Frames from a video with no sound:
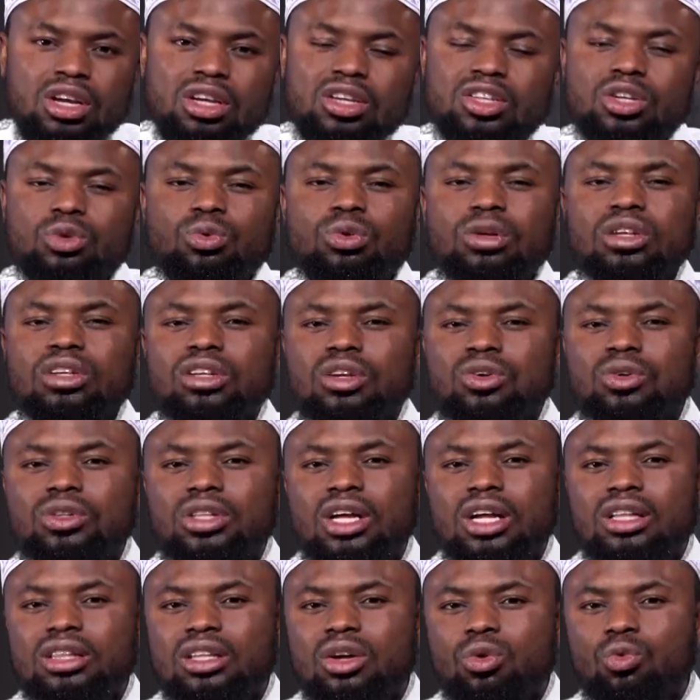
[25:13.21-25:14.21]
you will know
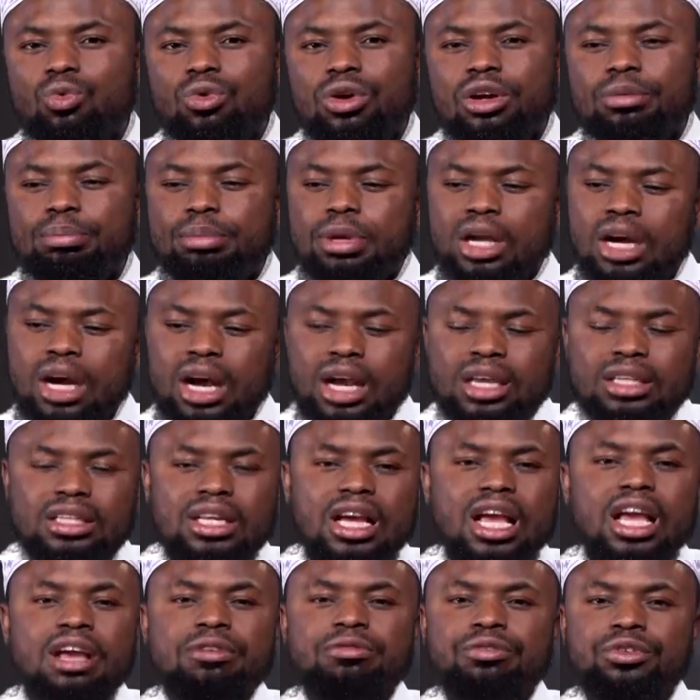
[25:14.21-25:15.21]
that the one behind
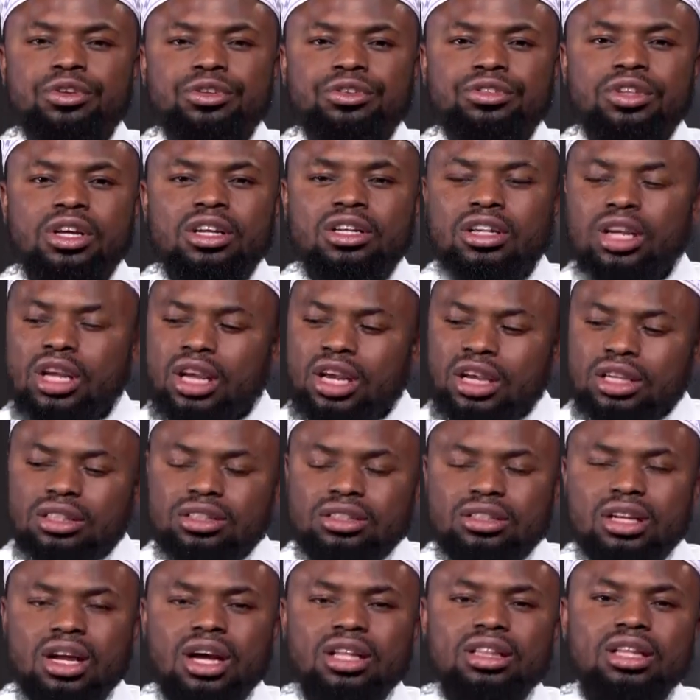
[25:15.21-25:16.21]
everything
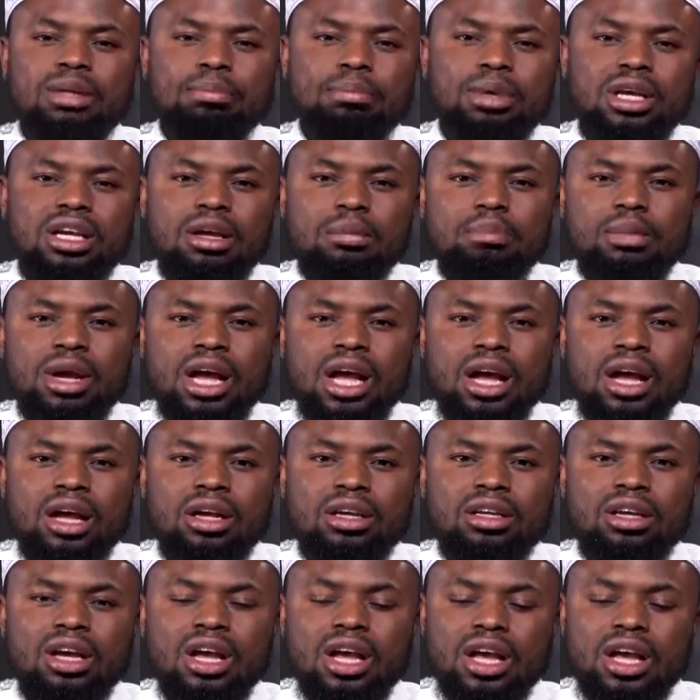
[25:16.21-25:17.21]
is not the Big Bang.